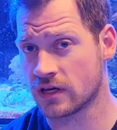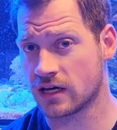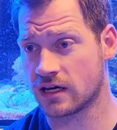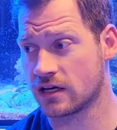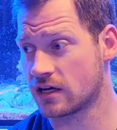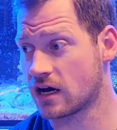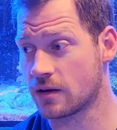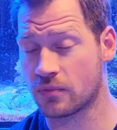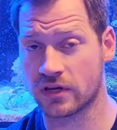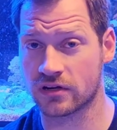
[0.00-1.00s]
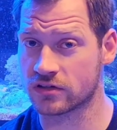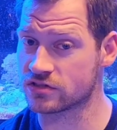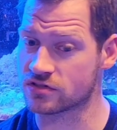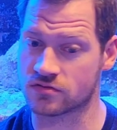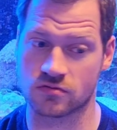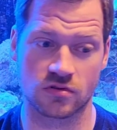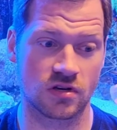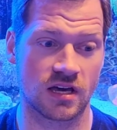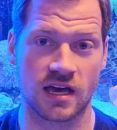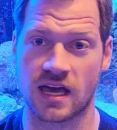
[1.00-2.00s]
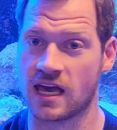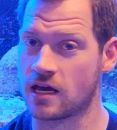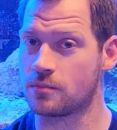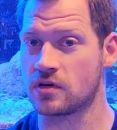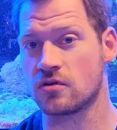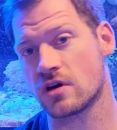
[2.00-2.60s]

and I plan on just amping you